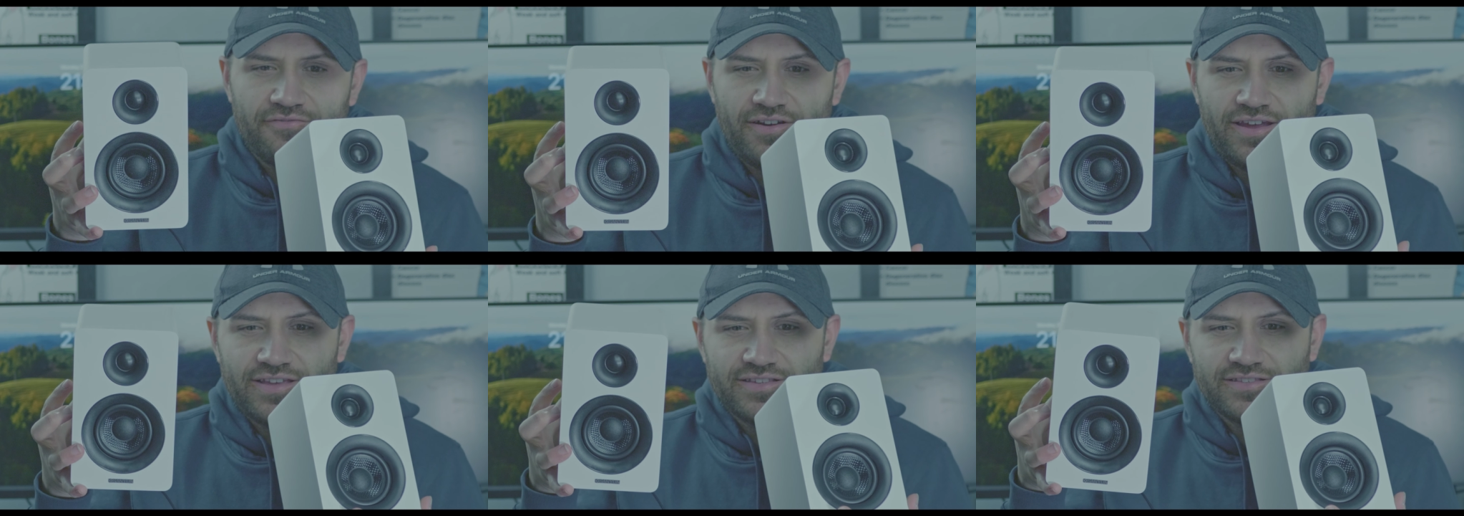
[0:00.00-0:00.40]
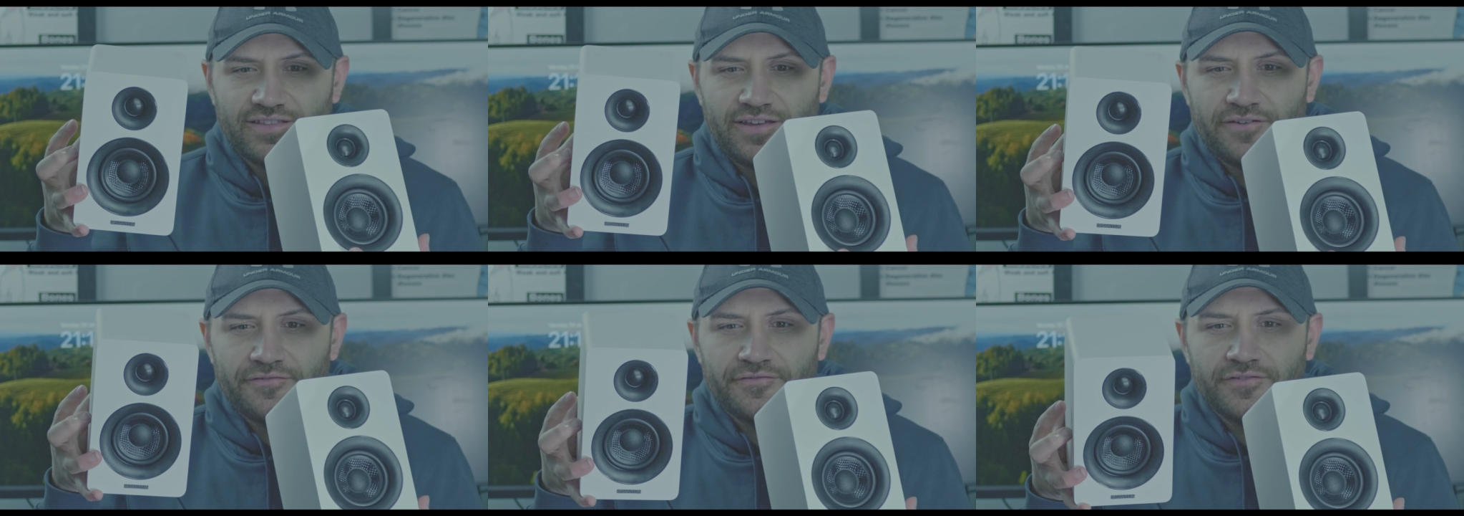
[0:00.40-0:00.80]
right is
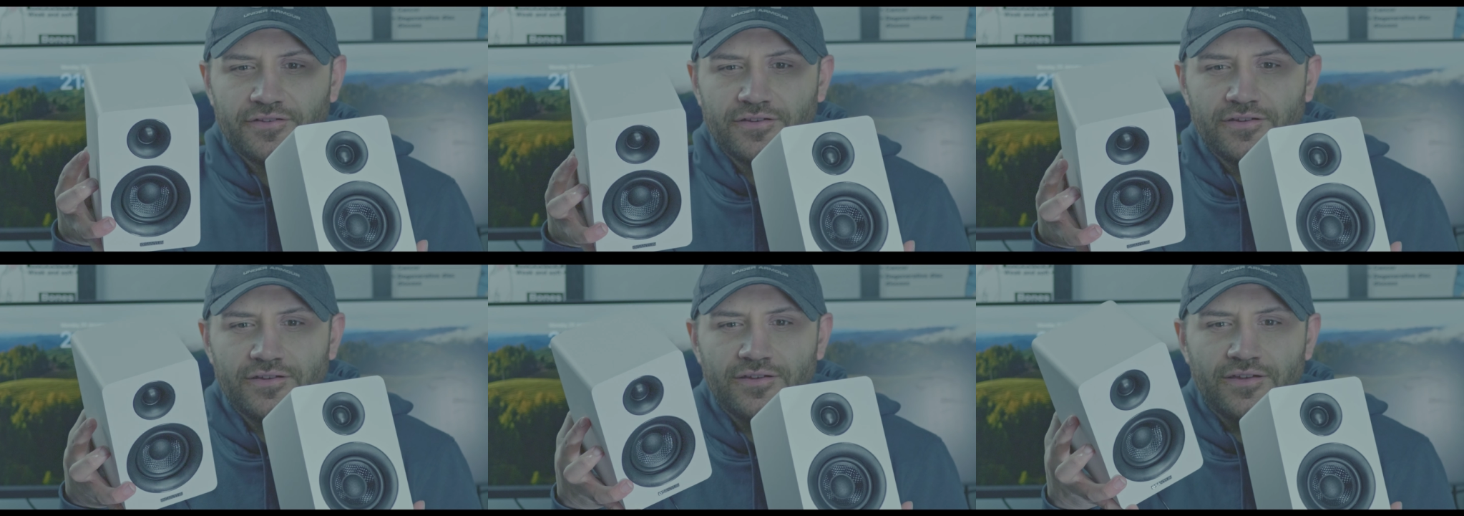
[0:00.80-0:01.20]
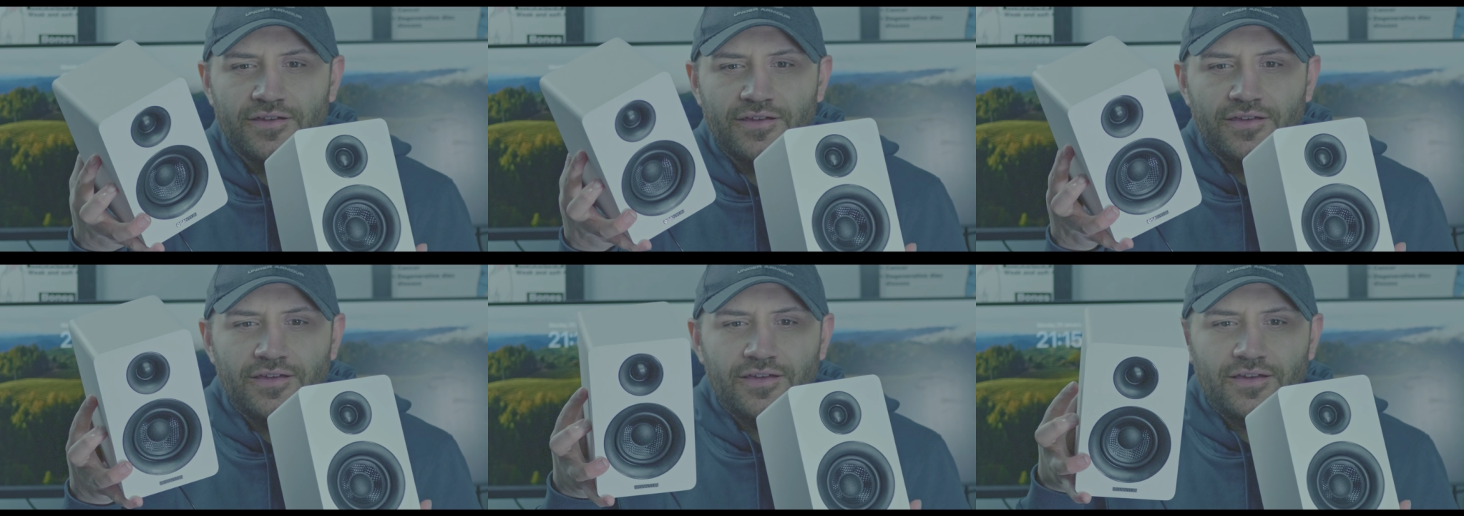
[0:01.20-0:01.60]
left.
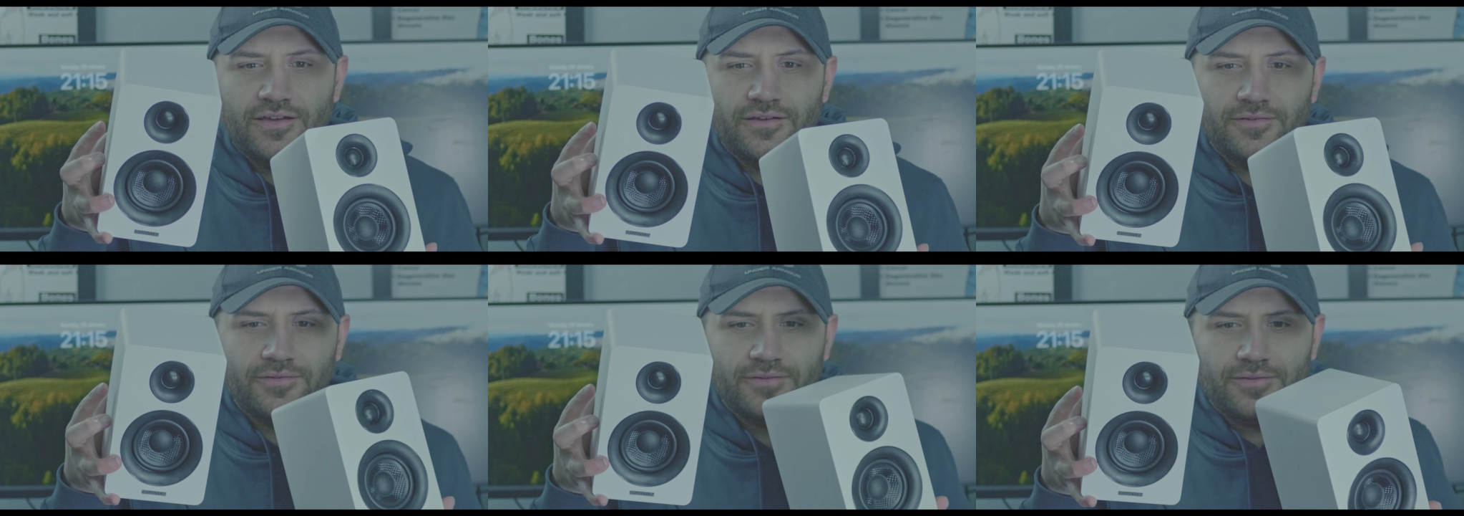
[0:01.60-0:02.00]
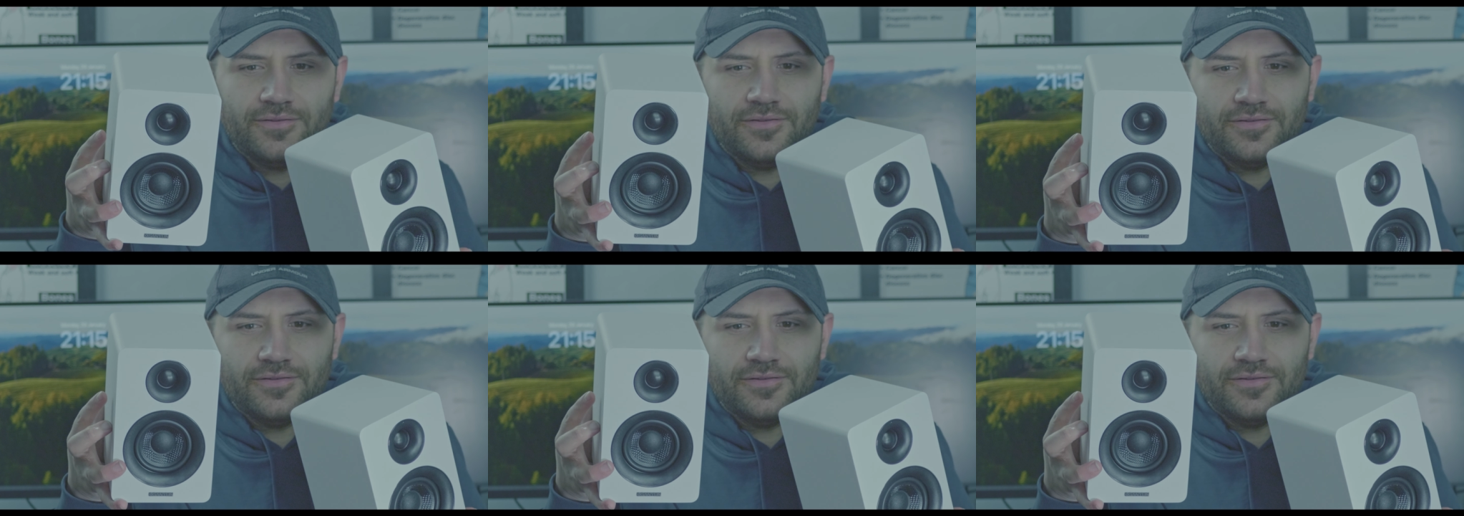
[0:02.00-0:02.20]
There